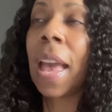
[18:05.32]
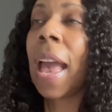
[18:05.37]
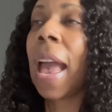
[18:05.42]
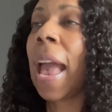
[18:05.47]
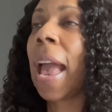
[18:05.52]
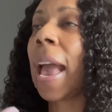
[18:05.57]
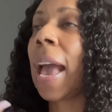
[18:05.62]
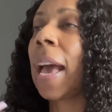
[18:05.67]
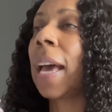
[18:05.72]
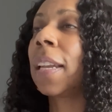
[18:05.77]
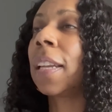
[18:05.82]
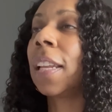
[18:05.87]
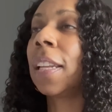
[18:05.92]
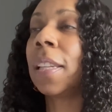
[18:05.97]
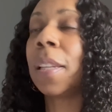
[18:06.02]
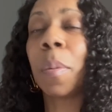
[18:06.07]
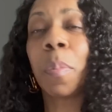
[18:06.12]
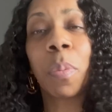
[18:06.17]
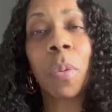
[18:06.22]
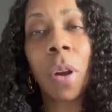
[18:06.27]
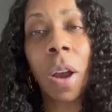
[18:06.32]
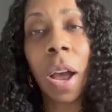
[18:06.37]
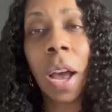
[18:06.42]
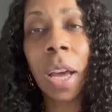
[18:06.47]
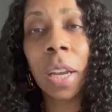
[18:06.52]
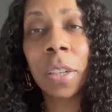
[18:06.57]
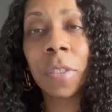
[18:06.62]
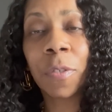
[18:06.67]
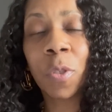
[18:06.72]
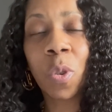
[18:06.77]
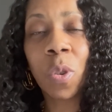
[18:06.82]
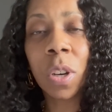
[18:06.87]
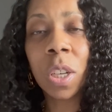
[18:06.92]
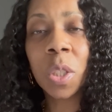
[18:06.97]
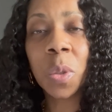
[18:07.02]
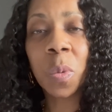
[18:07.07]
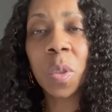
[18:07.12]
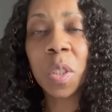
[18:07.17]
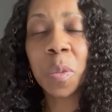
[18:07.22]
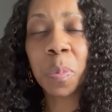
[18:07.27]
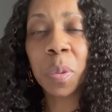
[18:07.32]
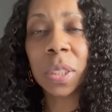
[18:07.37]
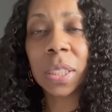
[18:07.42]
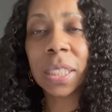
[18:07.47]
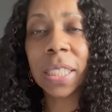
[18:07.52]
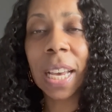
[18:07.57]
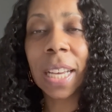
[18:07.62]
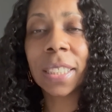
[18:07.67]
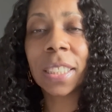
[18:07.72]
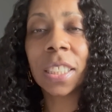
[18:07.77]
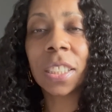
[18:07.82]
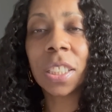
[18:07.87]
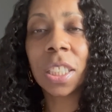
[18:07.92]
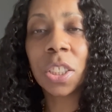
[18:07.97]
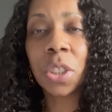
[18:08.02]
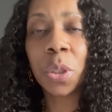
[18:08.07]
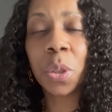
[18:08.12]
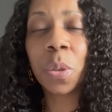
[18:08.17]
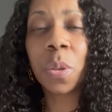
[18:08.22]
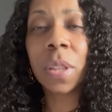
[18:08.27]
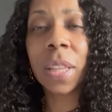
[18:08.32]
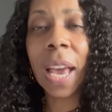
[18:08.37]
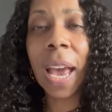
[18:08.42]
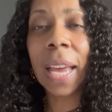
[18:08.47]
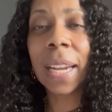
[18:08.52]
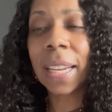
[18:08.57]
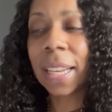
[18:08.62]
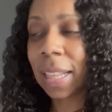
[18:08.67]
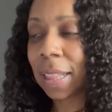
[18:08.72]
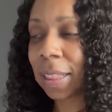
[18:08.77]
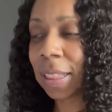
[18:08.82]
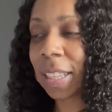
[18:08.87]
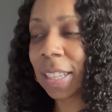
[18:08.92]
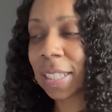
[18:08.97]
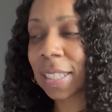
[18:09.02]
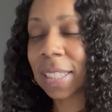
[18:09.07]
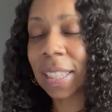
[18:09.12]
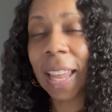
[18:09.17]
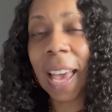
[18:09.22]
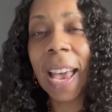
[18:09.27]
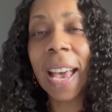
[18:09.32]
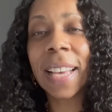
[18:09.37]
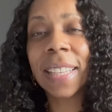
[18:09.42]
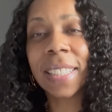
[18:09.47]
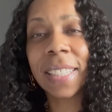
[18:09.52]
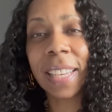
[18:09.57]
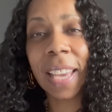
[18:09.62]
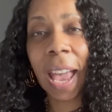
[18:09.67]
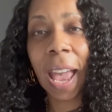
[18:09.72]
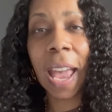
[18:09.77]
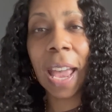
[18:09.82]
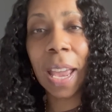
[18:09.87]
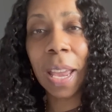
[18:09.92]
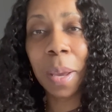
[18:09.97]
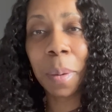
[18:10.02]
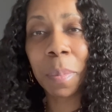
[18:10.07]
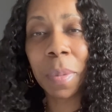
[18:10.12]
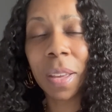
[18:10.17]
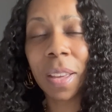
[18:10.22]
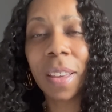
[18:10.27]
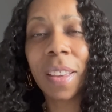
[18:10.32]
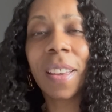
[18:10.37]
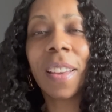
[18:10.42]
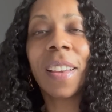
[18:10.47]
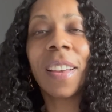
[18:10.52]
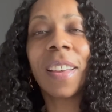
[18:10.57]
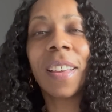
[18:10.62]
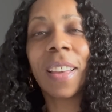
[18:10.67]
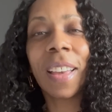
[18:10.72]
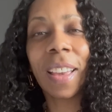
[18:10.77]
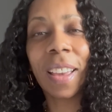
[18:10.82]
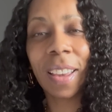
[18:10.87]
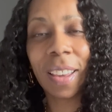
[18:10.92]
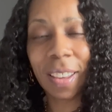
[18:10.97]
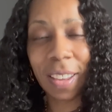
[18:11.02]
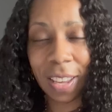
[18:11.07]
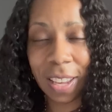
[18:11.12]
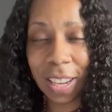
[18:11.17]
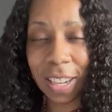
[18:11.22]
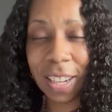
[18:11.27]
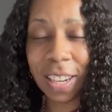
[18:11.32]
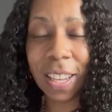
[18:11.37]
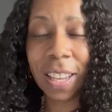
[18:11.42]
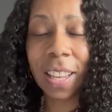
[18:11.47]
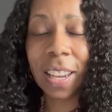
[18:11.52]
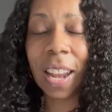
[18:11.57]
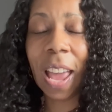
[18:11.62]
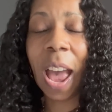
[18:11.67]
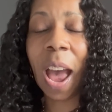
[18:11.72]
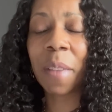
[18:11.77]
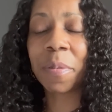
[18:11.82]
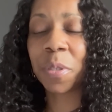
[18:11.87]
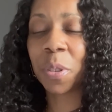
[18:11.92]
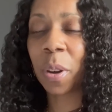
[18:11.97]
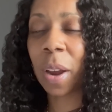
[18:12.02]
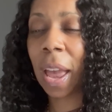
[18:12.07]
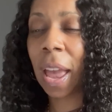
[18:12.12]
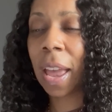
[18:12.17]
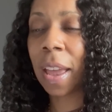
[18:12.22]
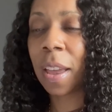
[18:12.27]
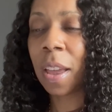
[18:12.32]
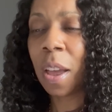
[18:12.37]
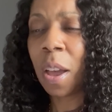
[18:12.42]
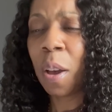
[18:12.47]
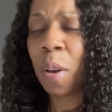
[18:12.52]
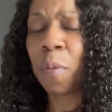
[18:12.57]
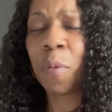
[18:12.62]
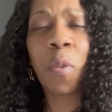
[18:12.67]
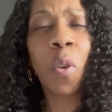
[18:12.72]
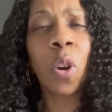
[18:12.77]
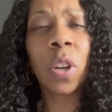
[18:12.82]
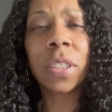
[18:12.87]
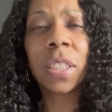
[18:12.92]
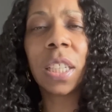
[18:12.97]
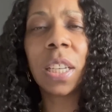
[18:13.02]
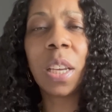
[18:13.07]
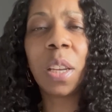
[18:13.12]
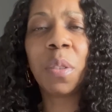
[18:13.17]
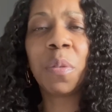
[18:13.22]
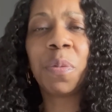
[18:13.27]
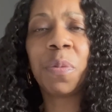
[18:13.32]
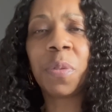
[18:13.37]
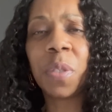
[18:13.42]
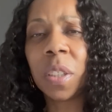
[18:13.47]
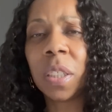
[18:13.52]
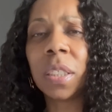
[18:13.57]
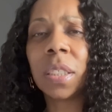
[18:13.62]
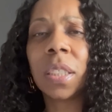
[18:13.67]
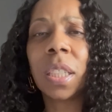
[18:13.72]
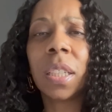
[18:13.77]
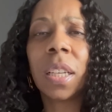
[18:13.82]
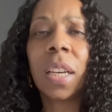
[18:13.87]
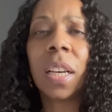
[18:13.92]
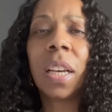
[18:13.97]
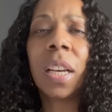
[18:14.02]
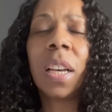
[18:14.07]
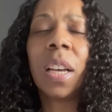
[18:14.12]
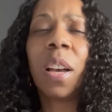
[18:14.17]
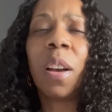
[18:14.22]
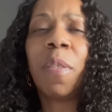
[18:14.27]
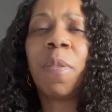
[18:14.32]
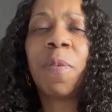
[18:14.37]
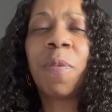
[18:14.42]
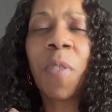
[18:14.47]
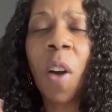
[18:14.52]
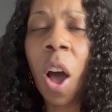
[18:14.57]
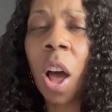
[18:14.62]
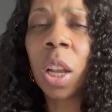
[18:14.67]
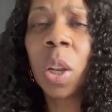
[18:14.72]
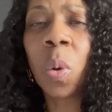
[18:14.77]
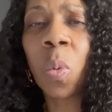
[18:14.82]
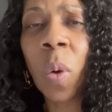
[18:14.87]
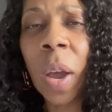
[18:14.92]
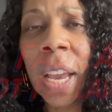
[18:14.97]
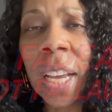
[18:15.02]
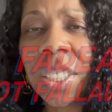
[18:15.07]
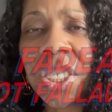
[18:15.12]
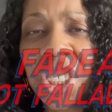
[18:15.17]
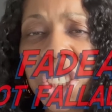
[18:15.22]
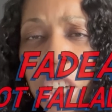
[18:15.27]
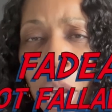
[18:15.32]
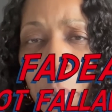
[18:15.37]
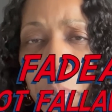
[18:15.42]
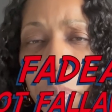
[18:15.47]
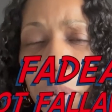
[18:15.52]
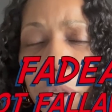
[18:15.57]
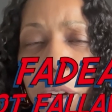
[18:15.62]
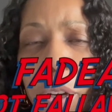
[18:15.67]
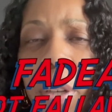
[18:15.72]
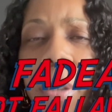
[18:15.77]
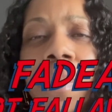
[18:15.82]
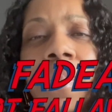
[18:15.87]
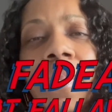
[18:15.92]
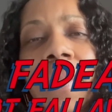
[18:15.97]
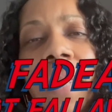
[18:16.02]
And LeBron, of course, was projected to do that in this last game. He did after a 14-foot uh, fall-away jumper